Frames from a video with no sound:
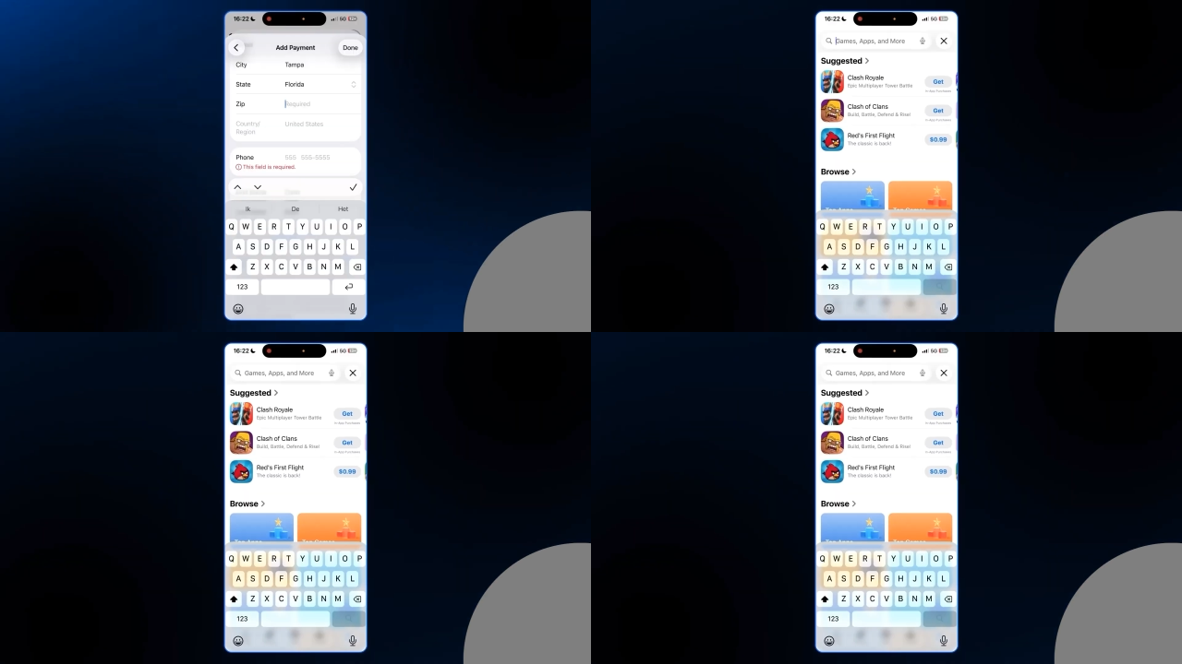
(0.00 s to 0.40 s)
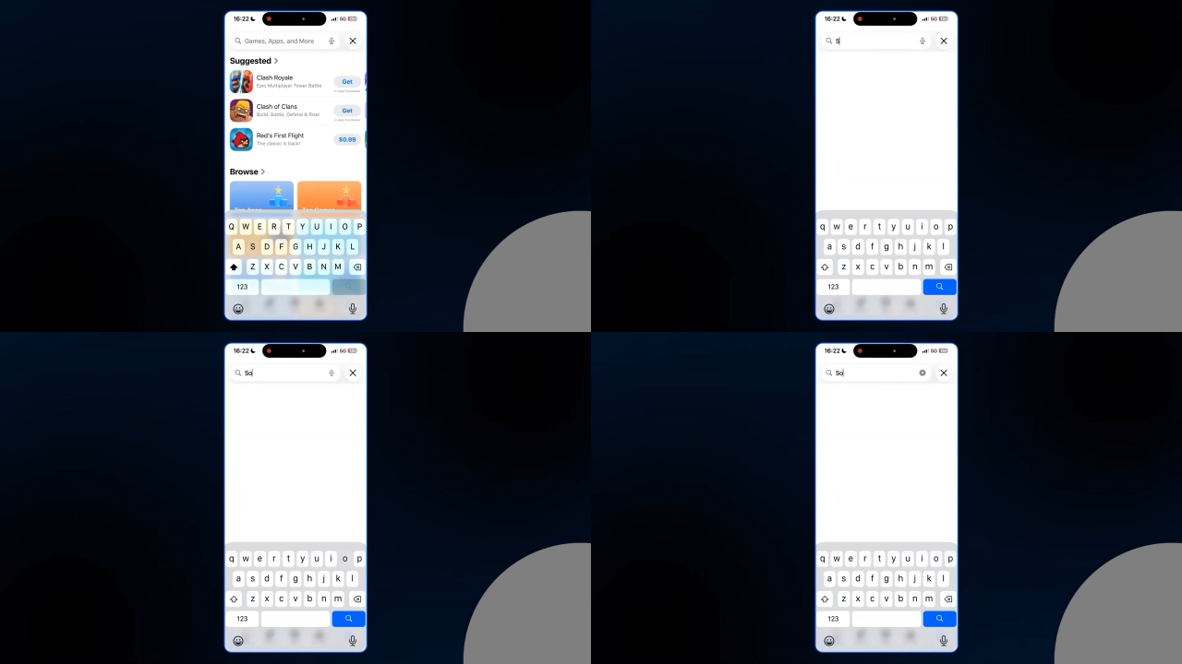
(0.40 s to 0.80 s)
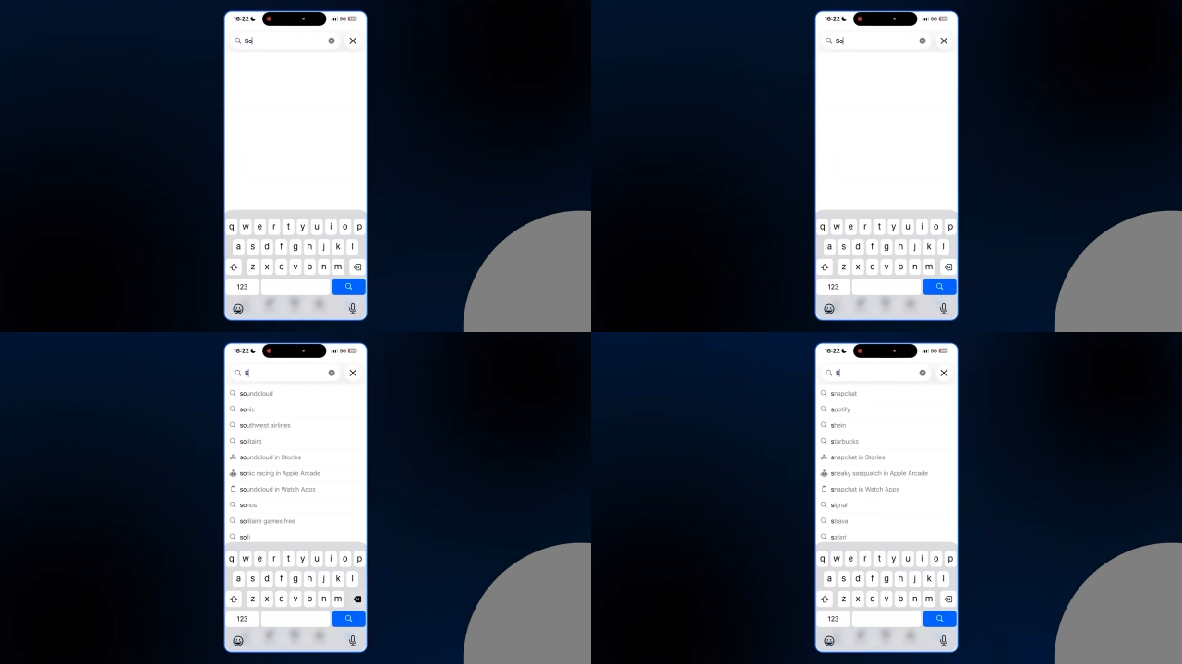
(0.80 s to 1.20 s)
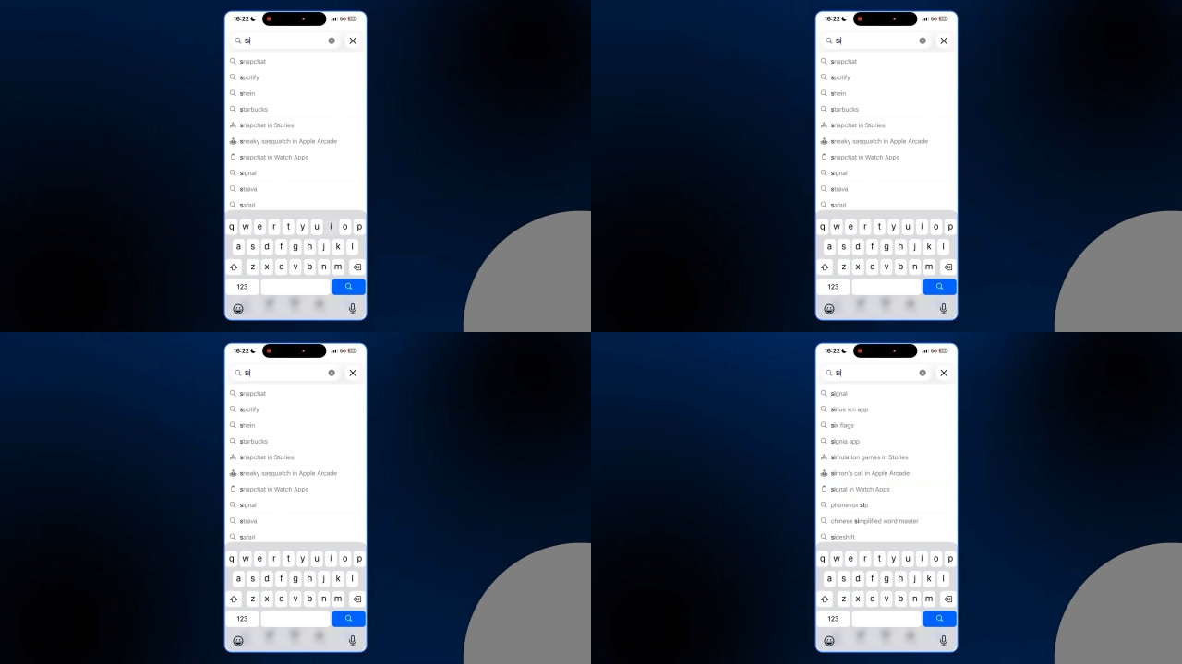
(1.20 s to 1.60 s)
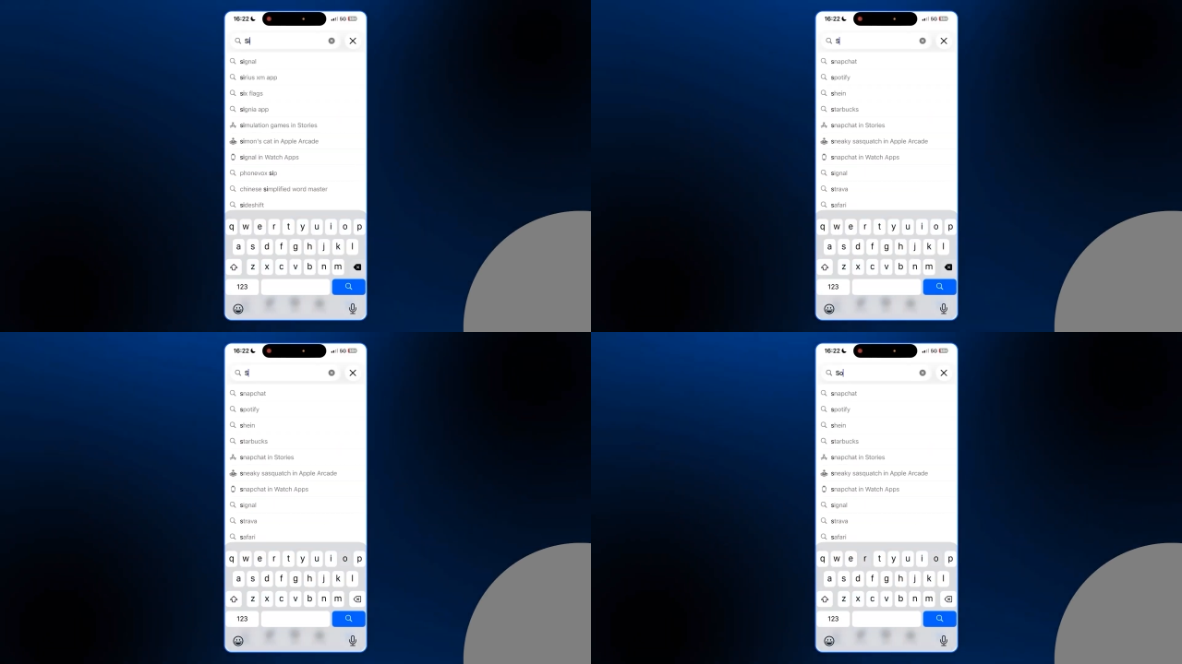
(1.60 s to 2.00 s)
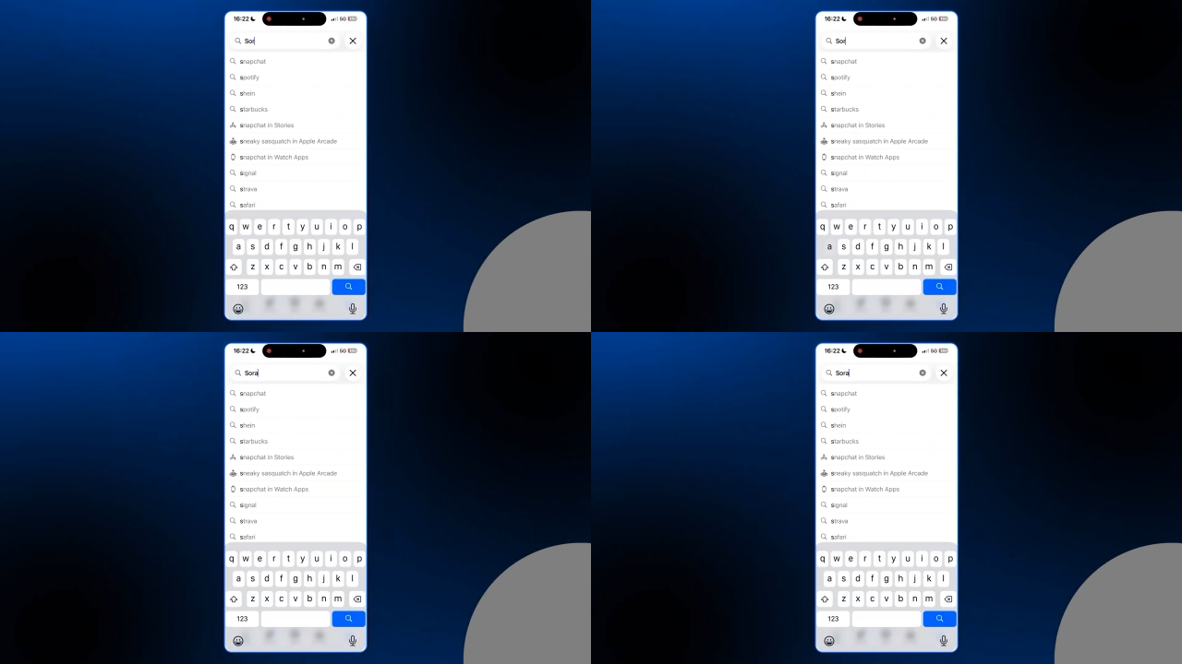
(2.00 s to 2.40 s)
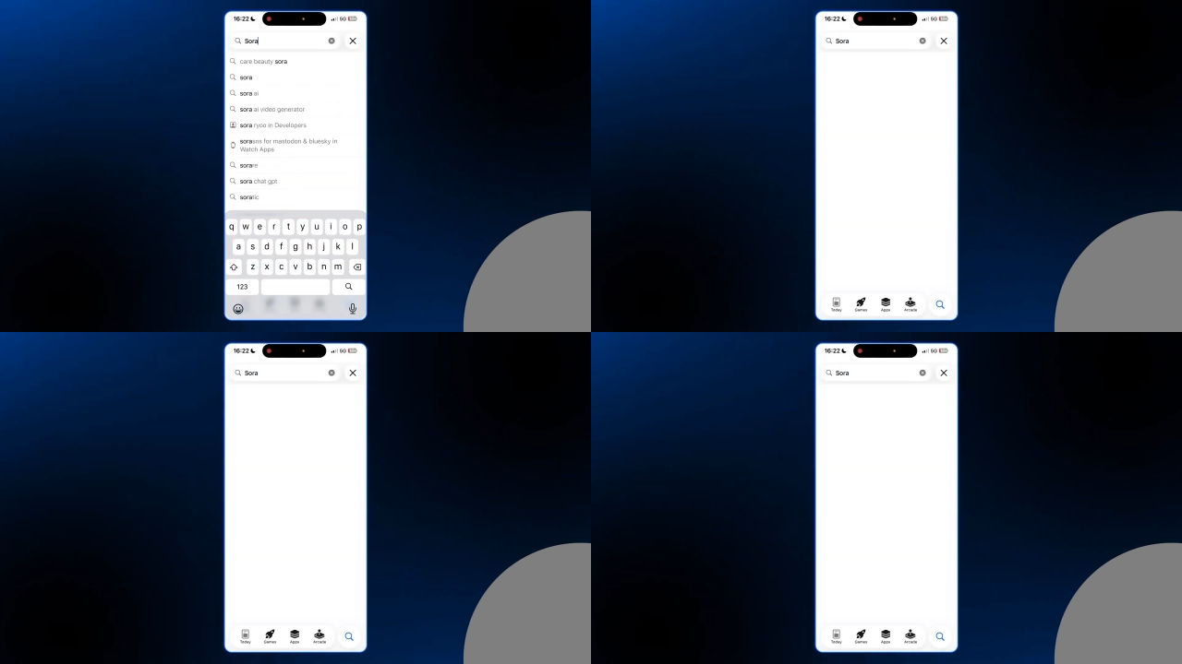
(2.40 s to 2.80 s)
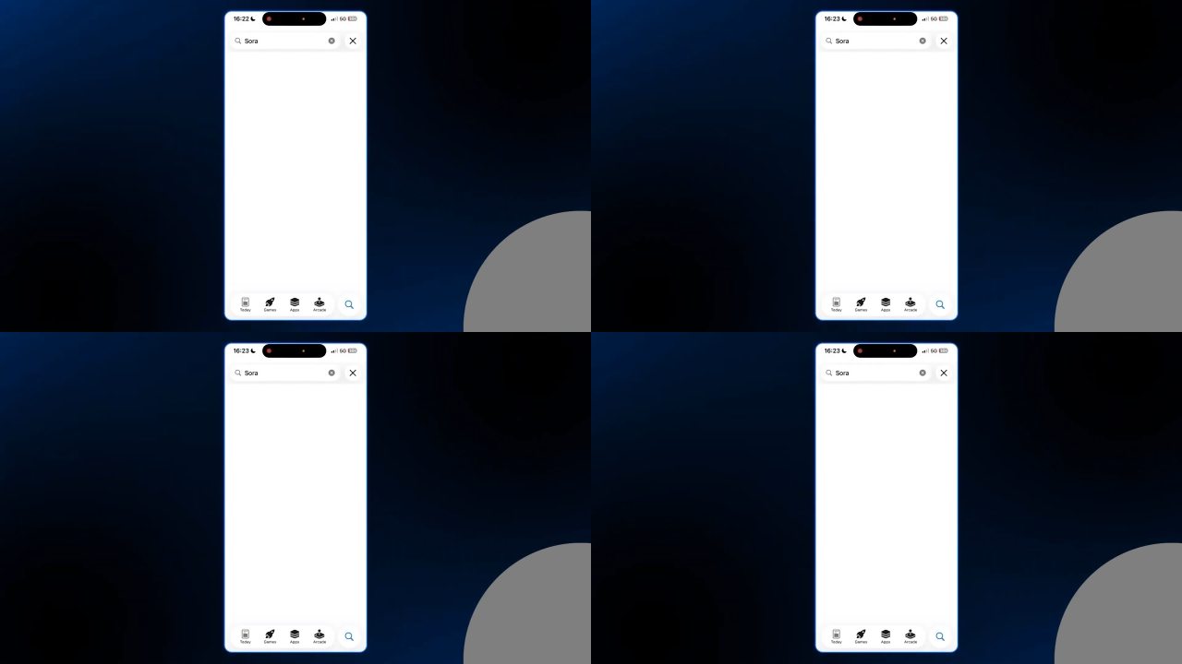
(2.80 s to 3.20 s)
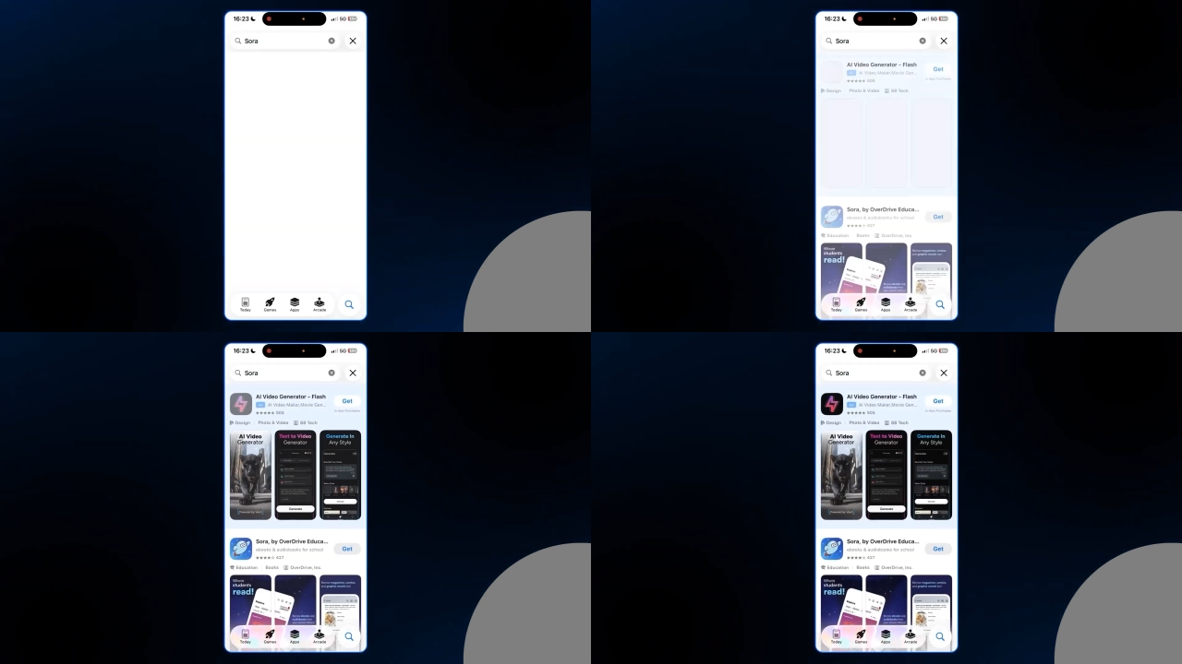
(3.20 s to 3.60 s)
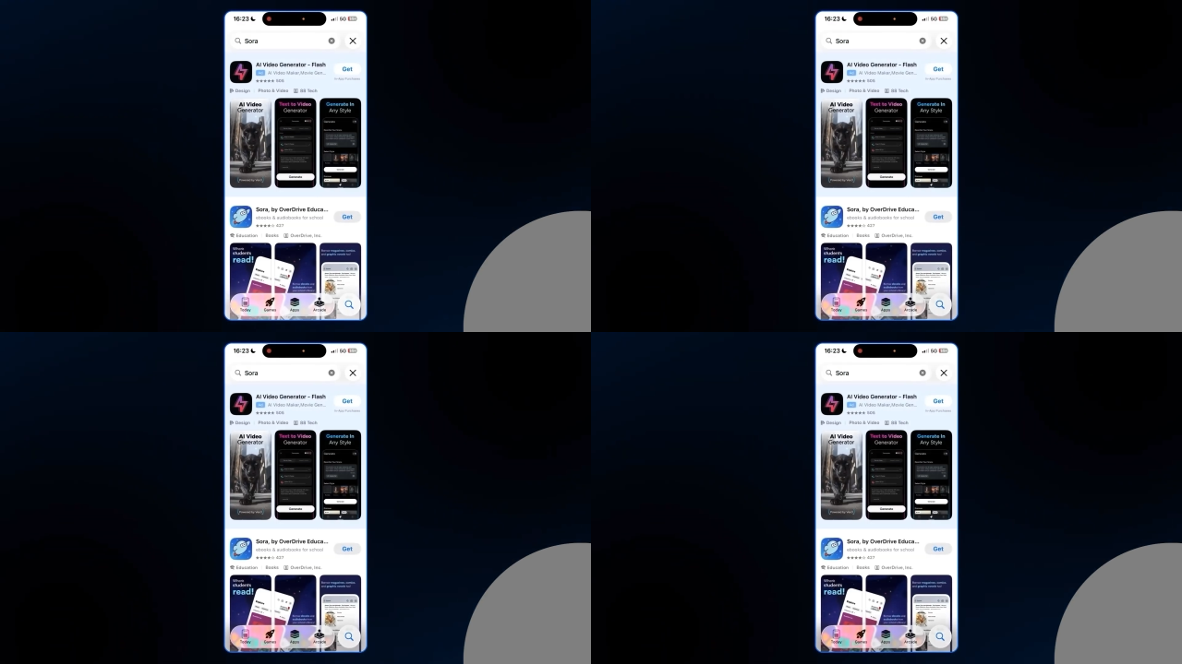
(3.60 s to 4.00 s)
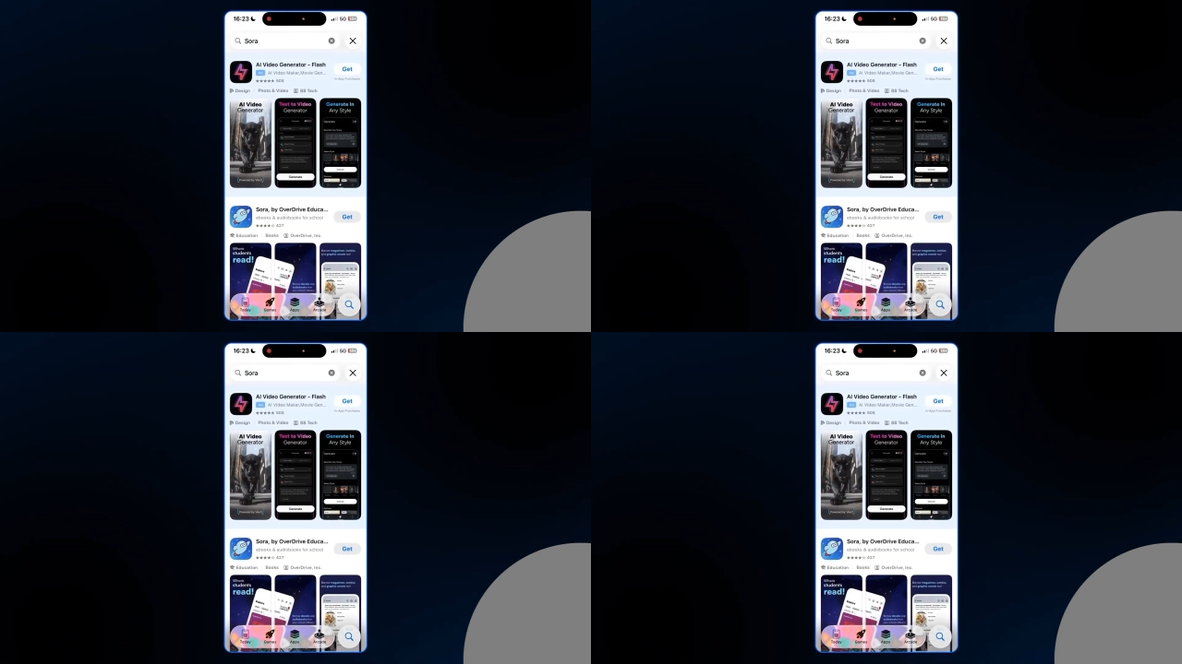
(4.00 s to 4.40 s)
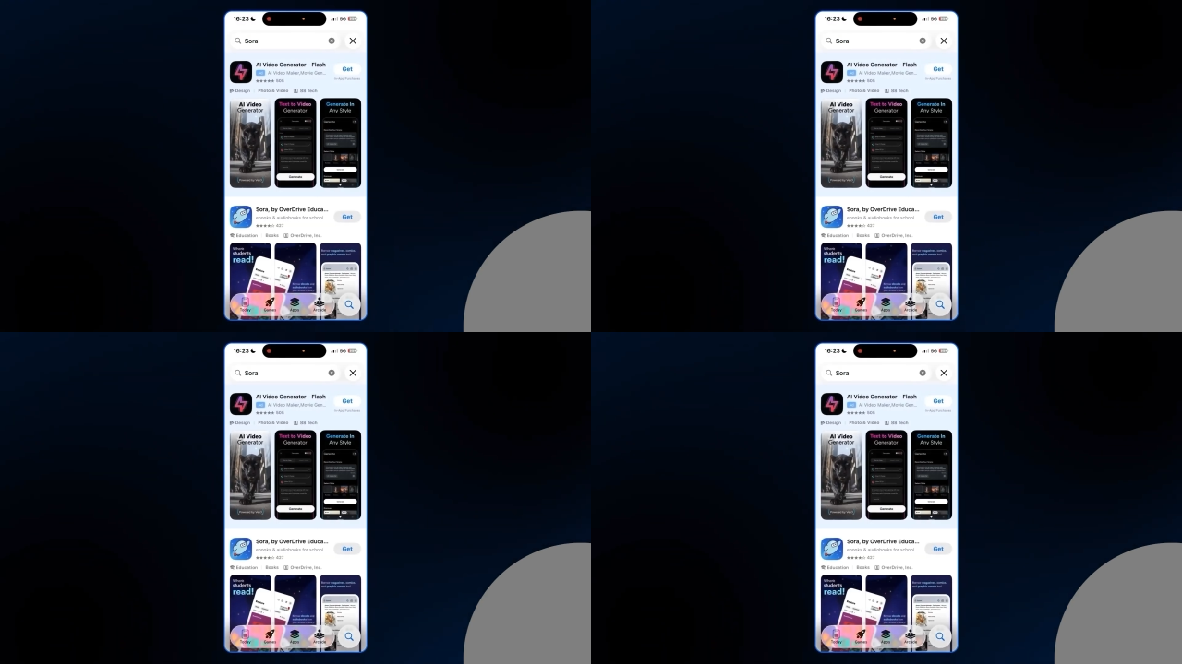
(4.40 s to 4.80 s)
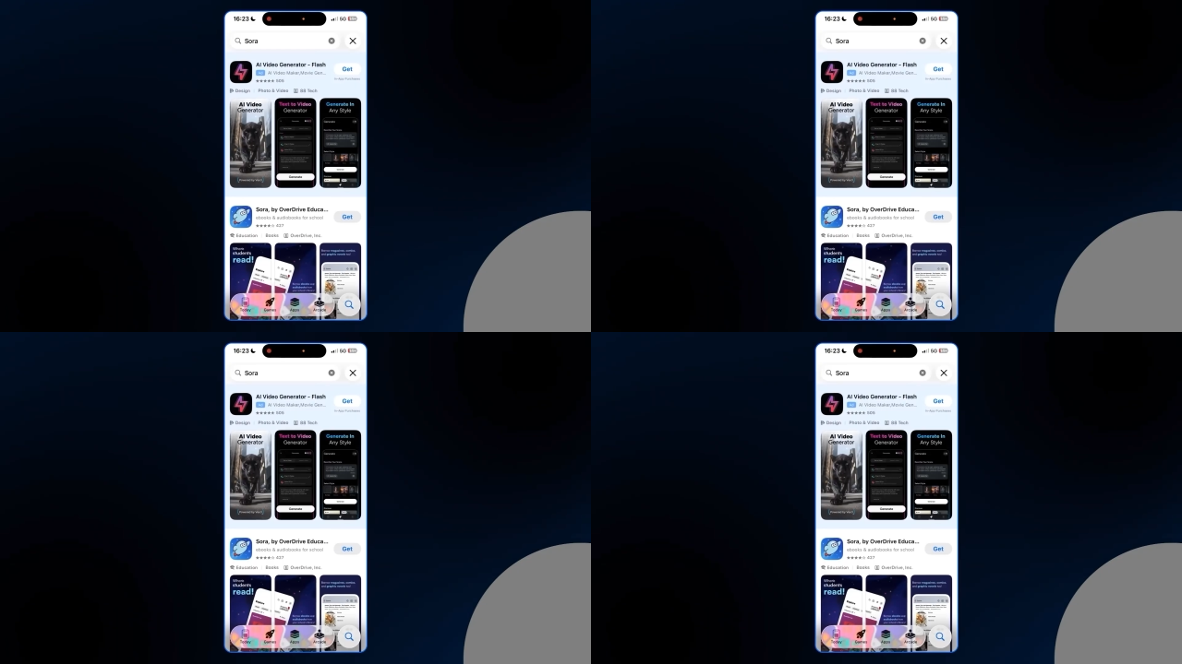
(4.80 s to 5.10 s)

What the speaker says: Nobody's mouth can be seen.